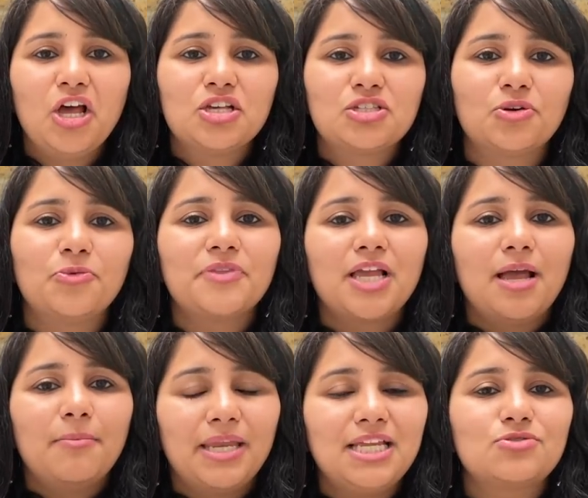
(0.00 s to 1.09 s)
So
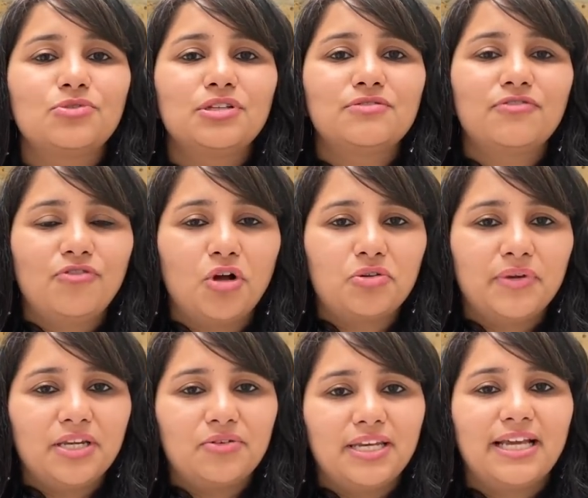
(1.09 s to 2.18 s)
many students for fall twenty
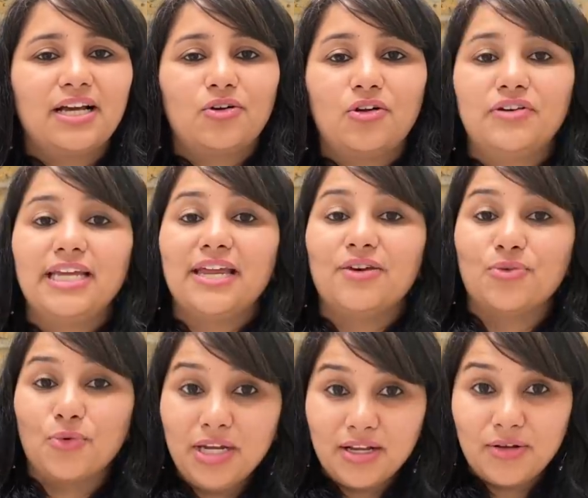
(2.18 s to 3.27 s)
twenty intake are already
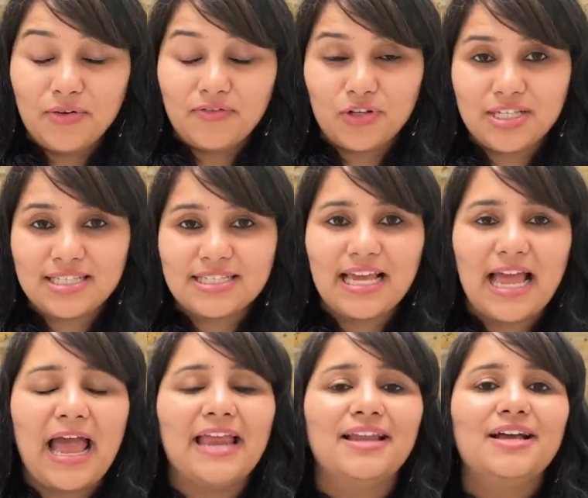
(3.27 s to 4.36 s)
enrolled for this,
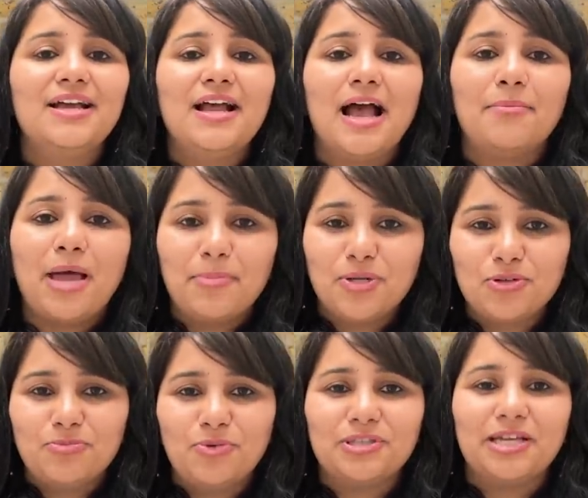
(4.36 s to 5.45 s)
and I'm happy to
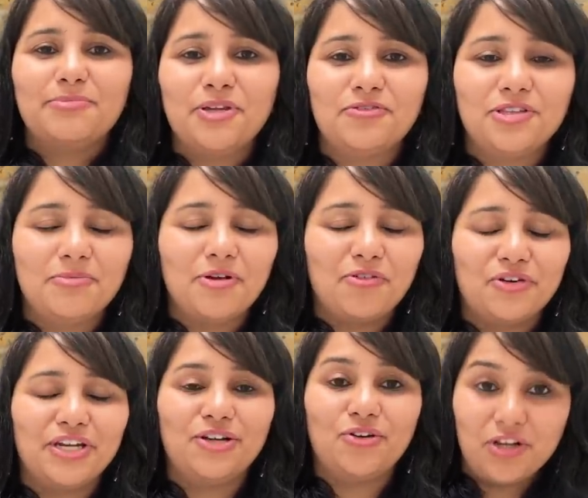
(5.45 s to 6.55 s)
report that many of them have
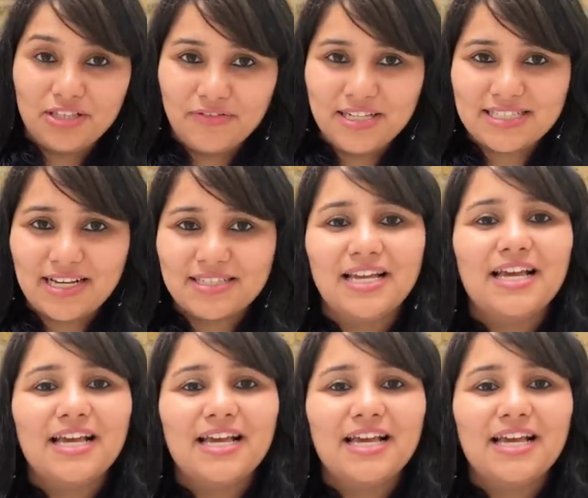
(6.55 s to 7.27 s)
already got the visas,